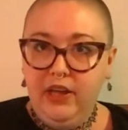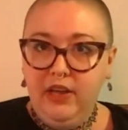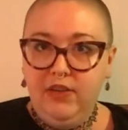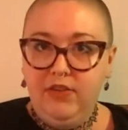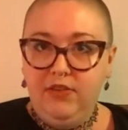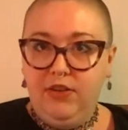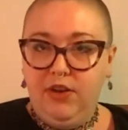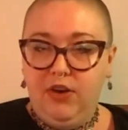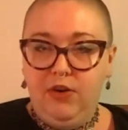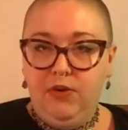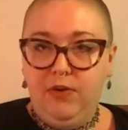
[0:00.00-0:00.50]

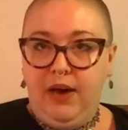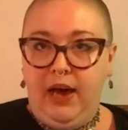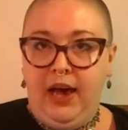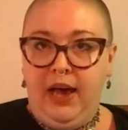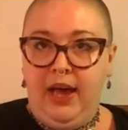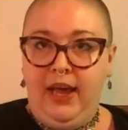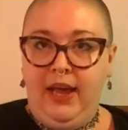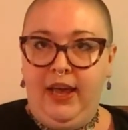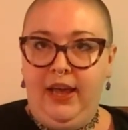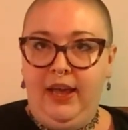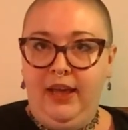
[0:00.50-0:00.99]
So
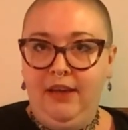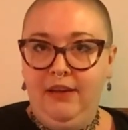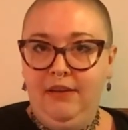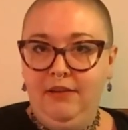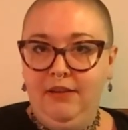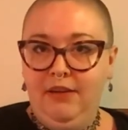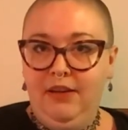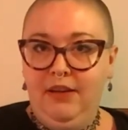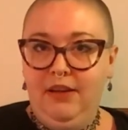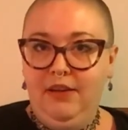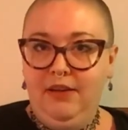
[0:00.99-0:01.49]
I
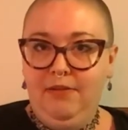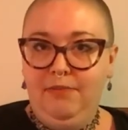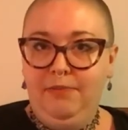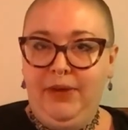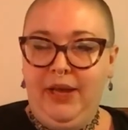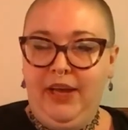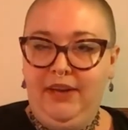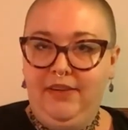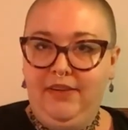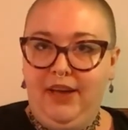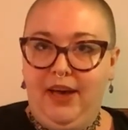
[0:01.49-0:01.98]

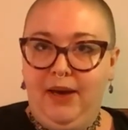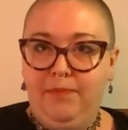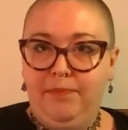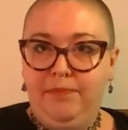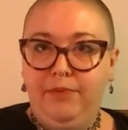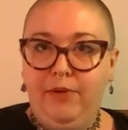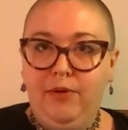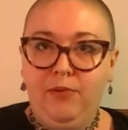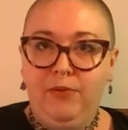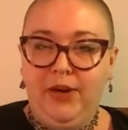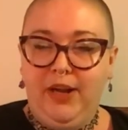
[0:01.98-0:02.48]
picked
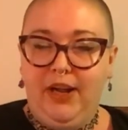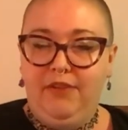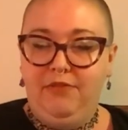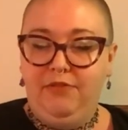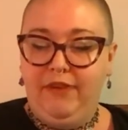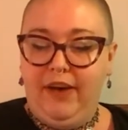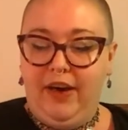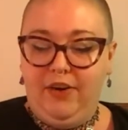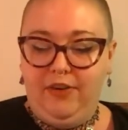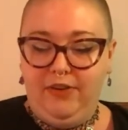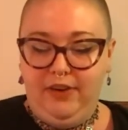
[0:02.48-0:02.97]
up what I'd
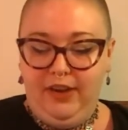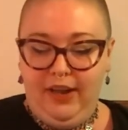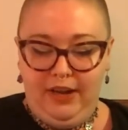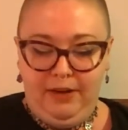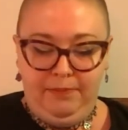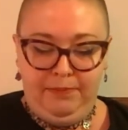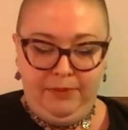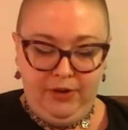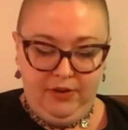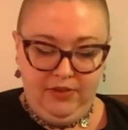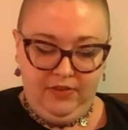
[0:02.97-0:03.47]
found at a
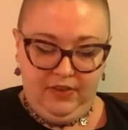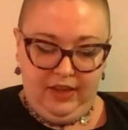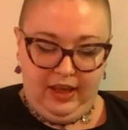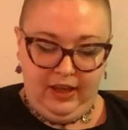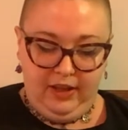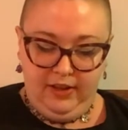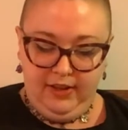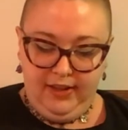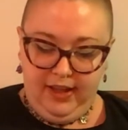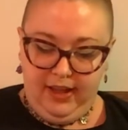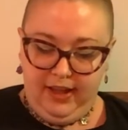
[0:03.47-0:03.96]
book
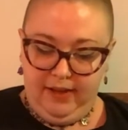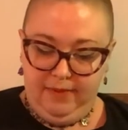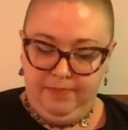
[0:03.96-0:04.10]
sale,